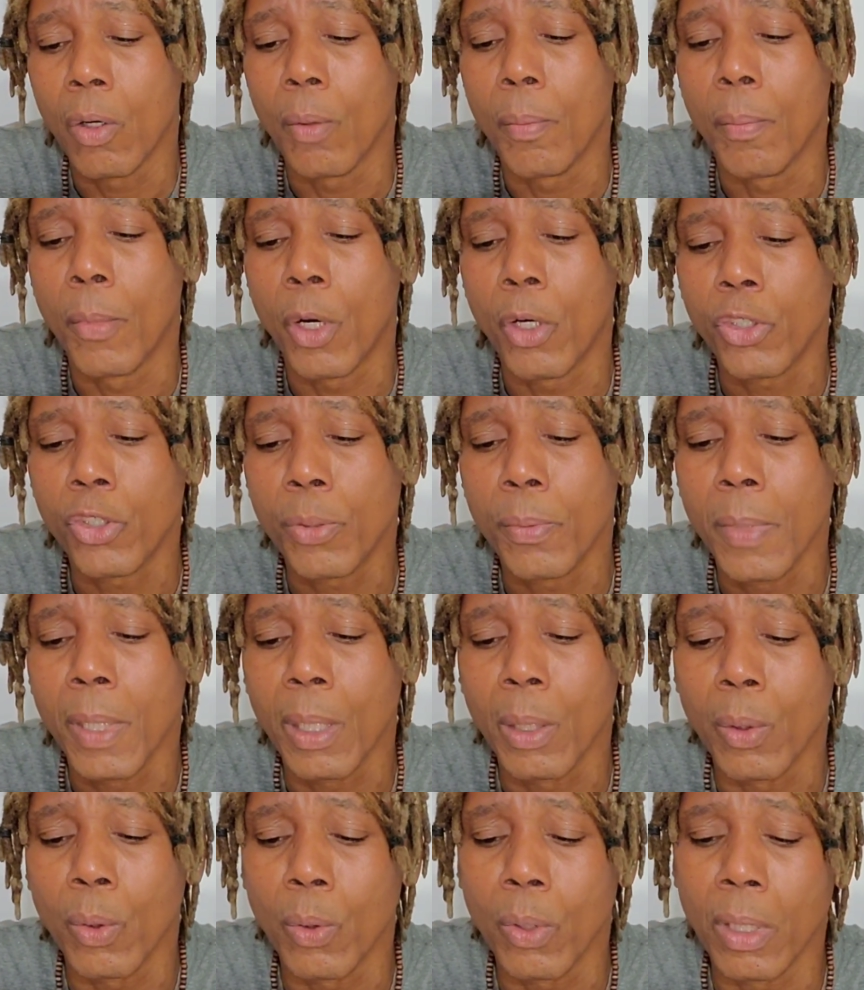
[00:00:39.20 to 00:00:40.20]
a
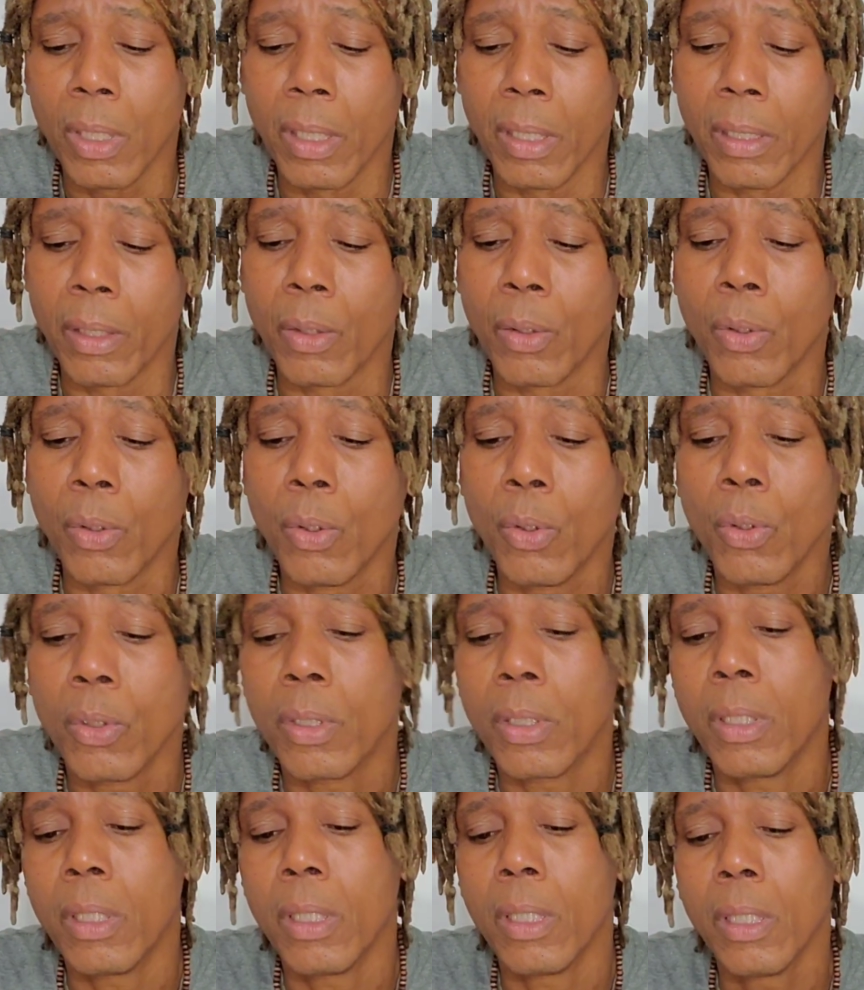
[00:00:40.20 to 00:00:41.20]
marshmallow on a
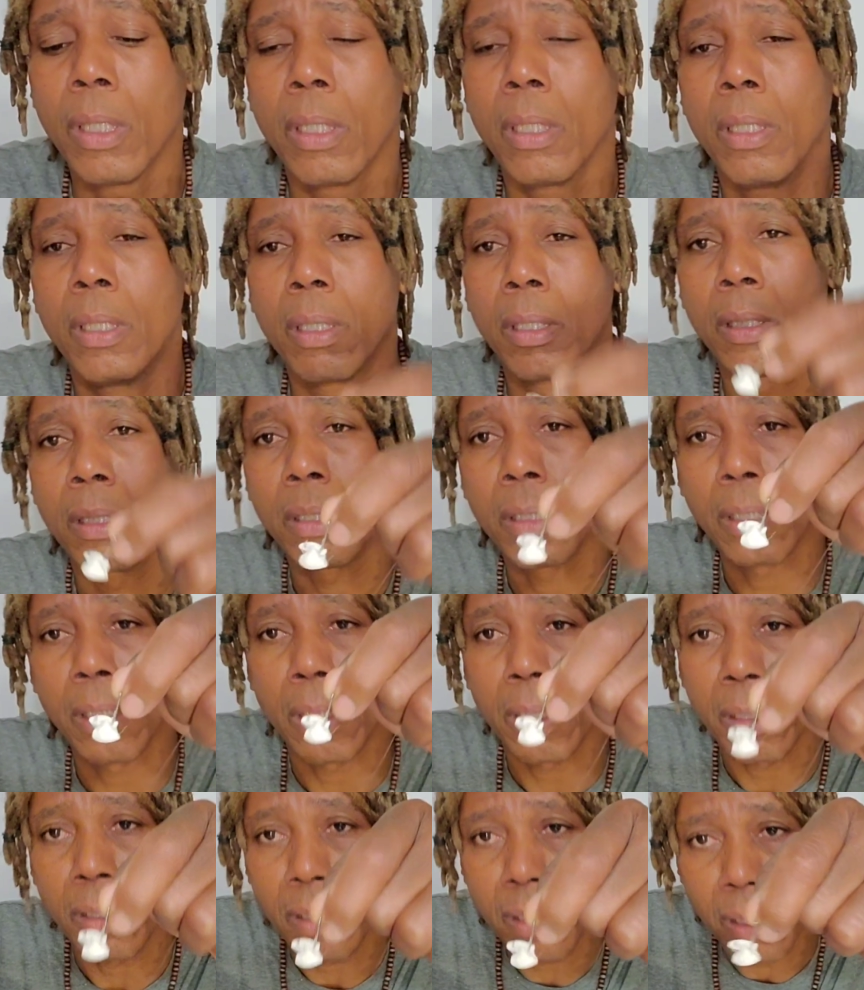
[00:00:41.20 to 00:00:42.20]
hook
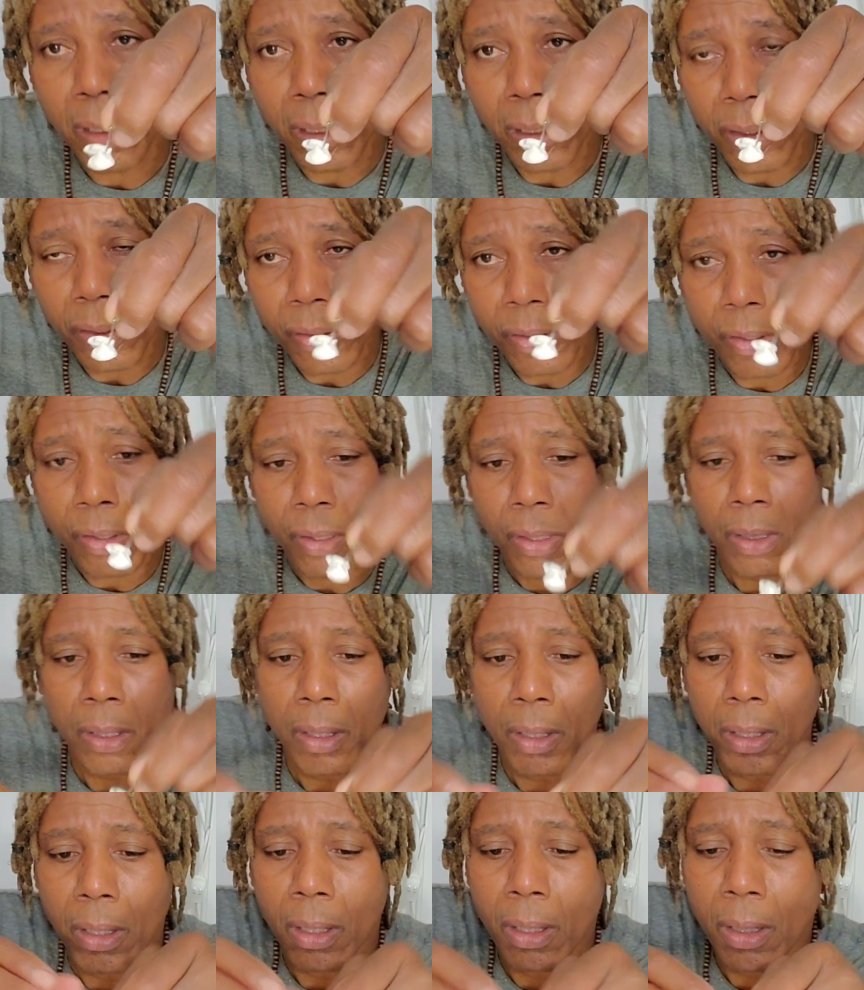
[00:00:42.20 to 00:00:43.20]
like this,
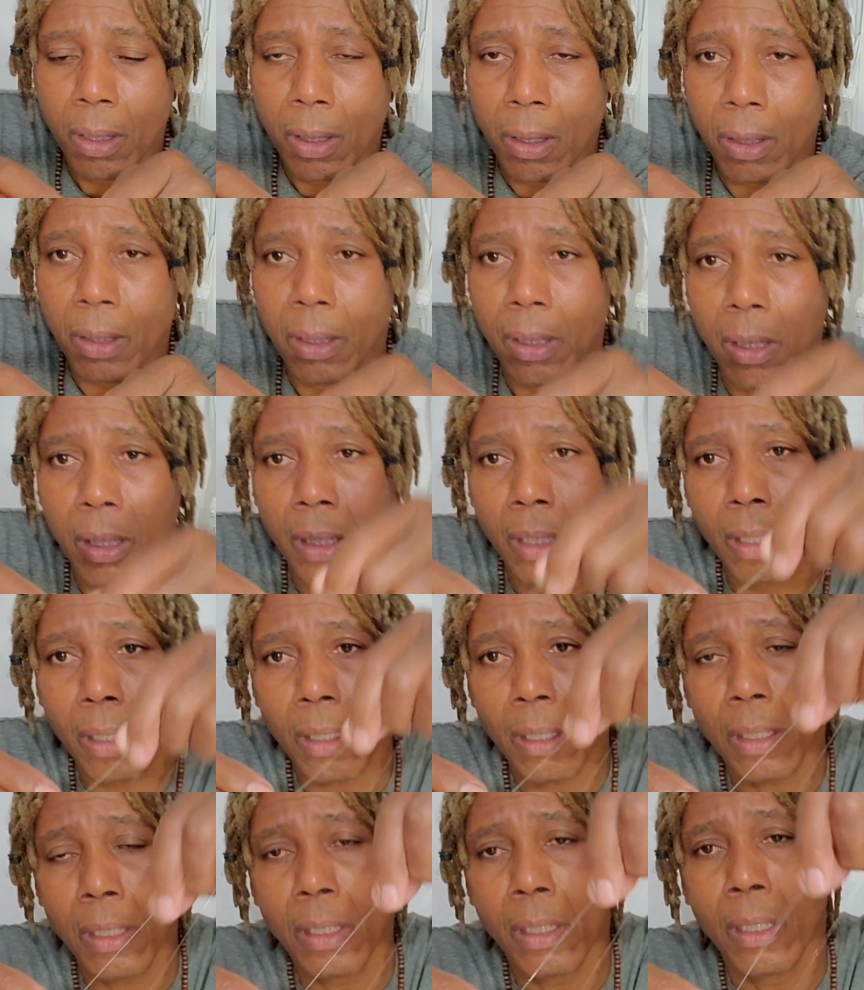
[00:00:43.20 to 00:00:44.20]

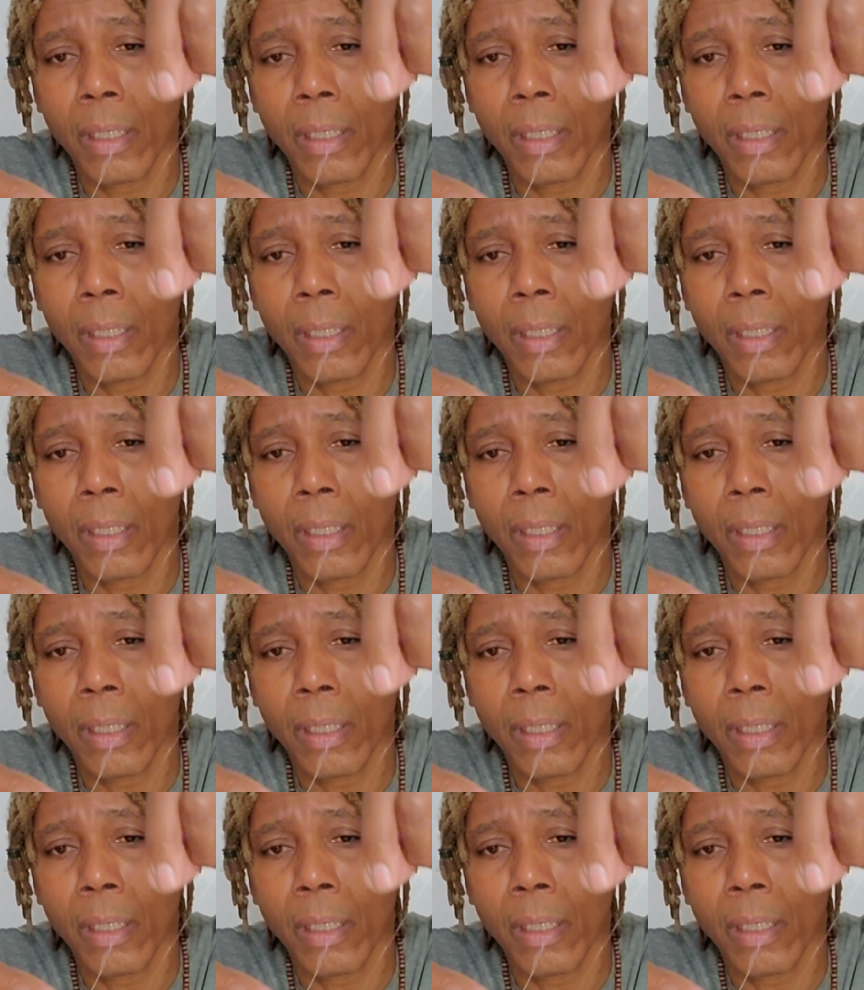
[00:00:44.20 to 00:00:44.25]
okay?